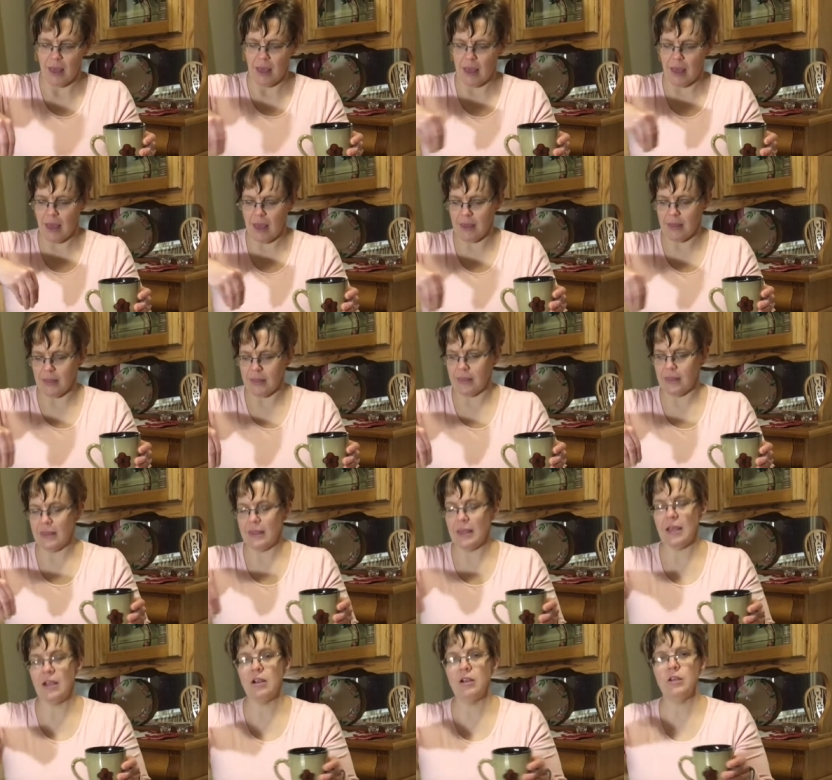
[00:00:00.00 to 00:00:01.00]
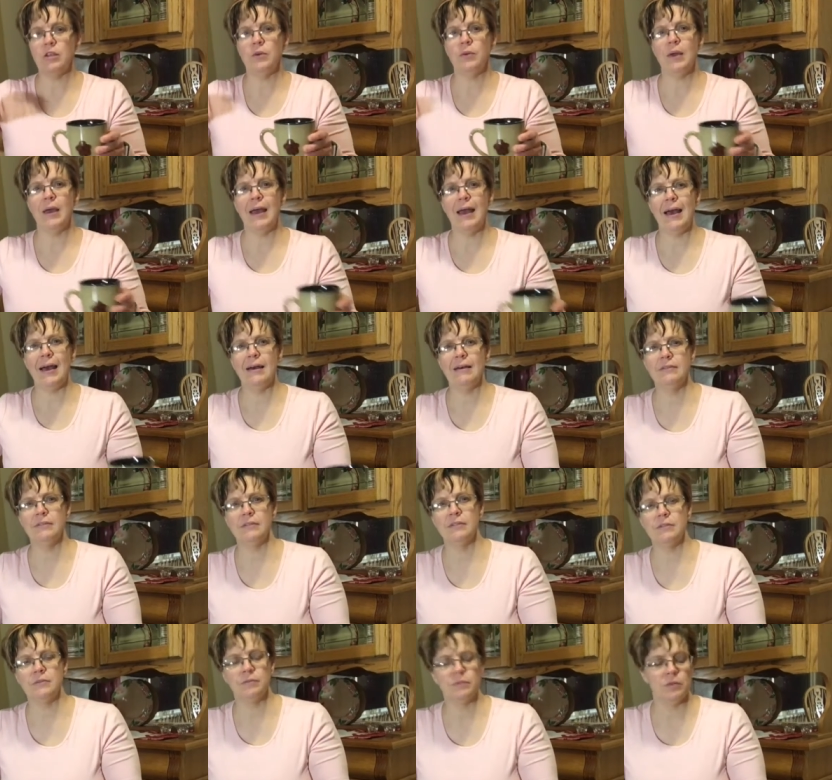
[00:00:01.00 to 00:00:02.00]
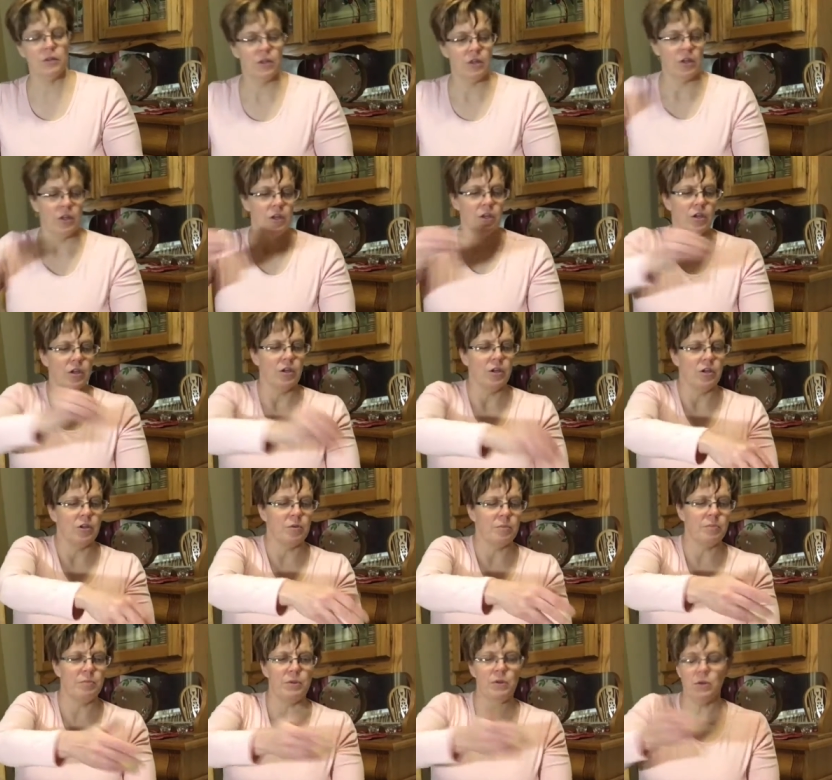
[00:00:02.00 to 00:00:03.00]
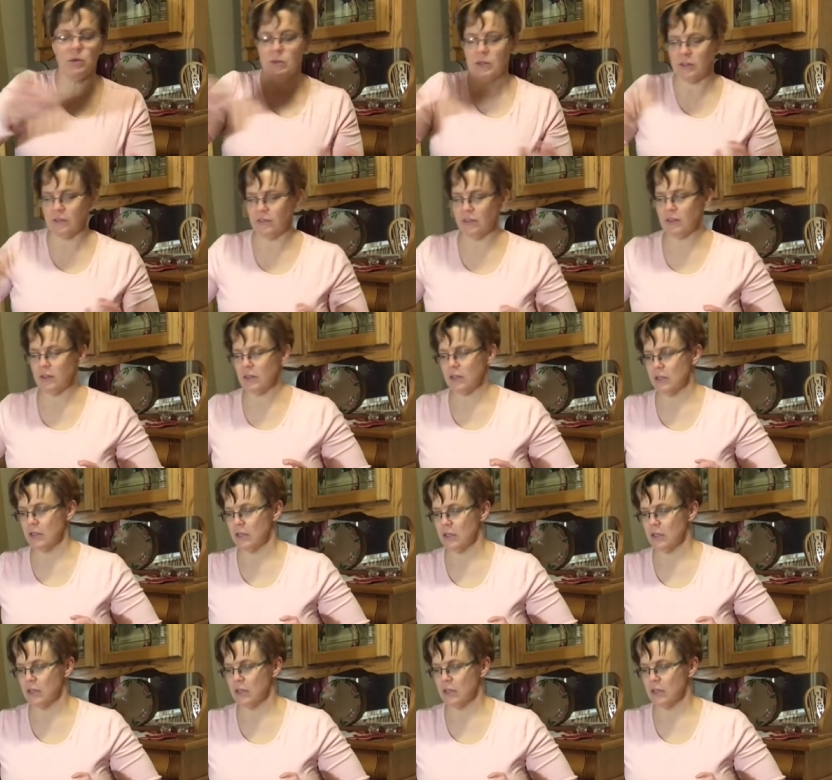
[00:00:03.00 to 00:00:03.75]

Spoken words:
And there you have your beautiful